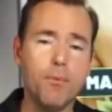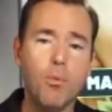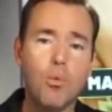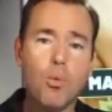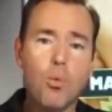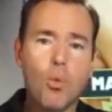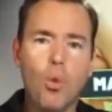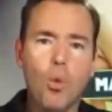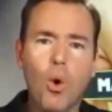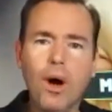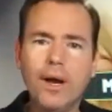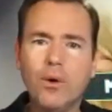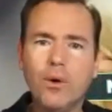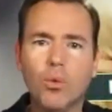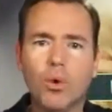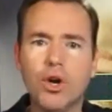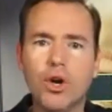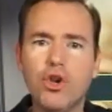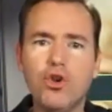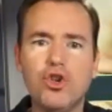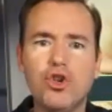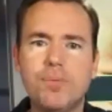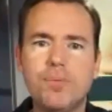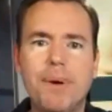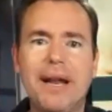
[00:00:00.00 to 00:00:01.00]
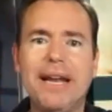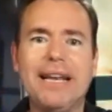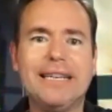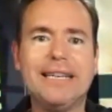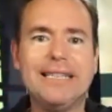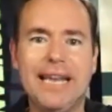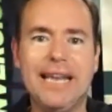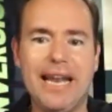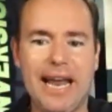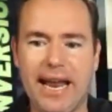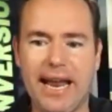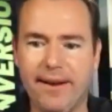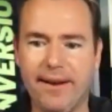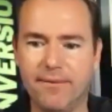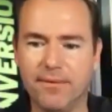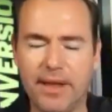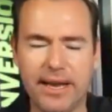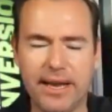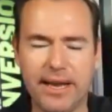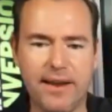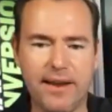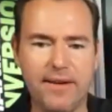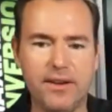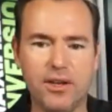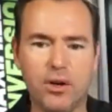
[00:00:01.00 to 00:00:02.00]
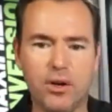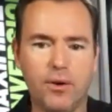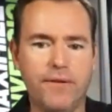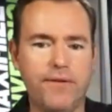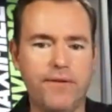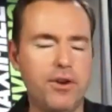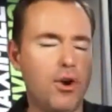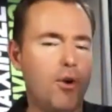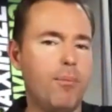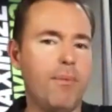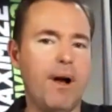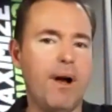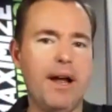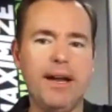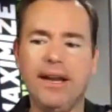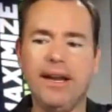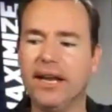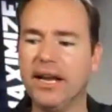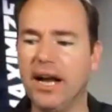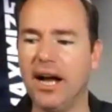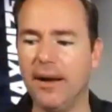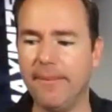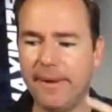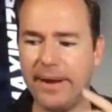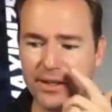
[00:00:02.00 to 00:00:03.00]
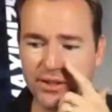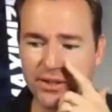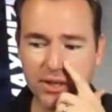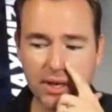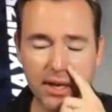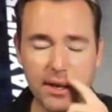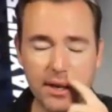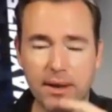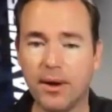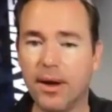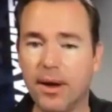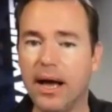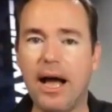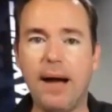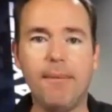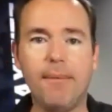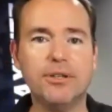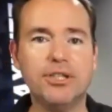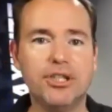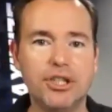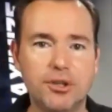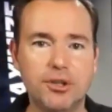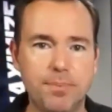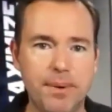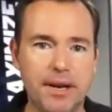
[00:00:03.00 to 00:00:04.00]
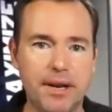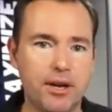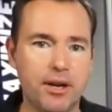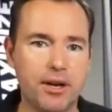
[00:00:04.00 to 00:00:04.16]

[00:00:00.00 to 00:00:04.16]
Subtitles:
What are you spending today? Like, if you don't mind, in comments, how much are you spending?